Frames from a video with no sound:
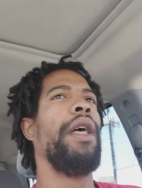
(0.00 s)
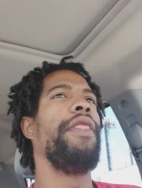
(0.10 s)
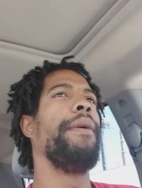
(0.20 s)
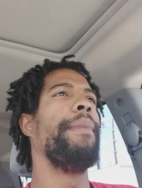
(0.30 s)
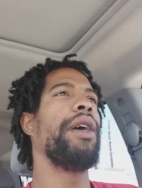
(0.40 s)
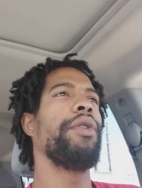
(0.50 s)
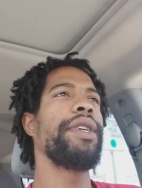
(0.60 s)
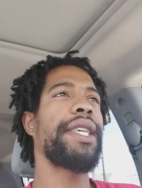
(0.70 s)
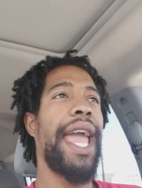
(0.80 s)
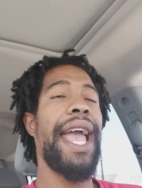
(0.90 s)
The mother
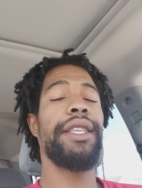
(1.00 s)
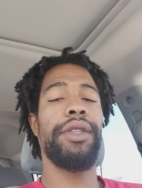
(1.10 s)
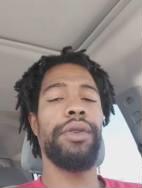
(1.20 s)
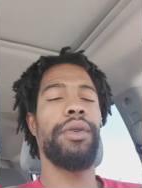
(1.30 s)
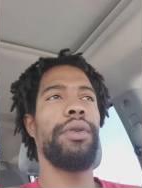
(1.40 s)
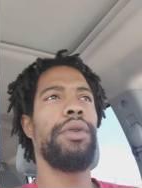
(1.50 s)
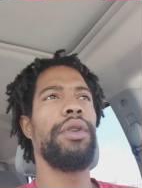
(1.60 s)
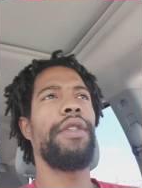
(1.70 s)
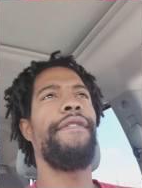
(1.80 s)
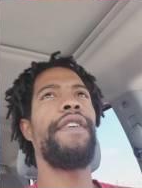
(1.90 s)
is Cancer.
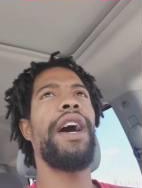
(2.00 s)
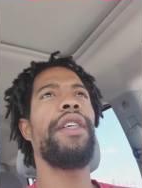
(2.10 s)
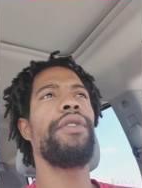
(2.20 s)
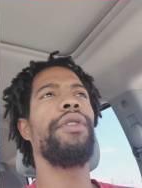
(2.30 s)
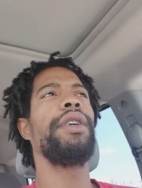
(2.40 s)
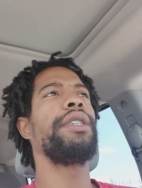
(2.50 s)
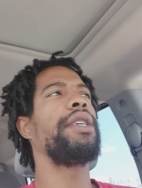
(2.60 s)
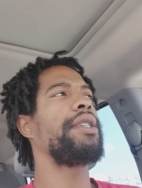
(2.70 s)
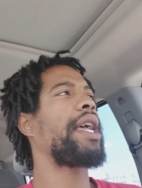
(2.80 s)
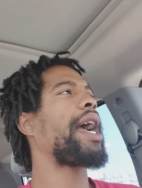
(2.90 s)
The father is
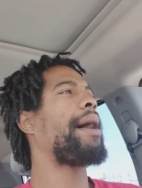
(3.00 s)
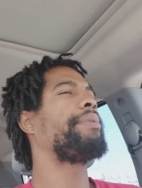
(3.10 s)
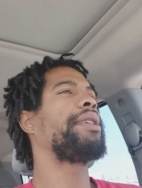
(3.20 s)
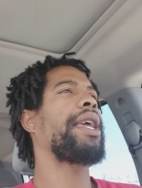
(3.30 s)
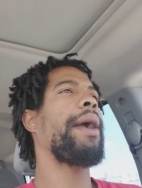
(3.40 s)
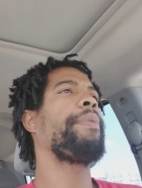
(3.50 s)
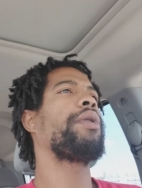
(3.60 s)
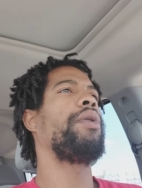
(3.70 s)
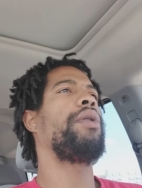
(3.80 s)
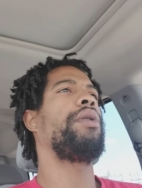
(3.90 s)
the exact opposite,
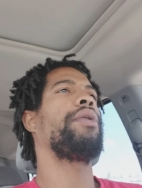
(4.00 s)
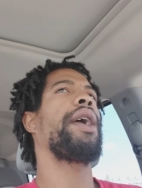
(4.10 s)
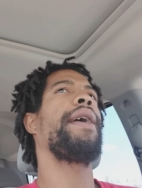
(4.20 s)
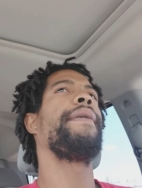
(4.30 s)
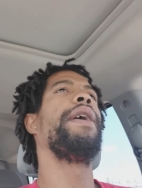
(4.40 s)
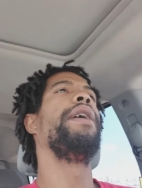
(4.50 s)
Capricorn. Okay?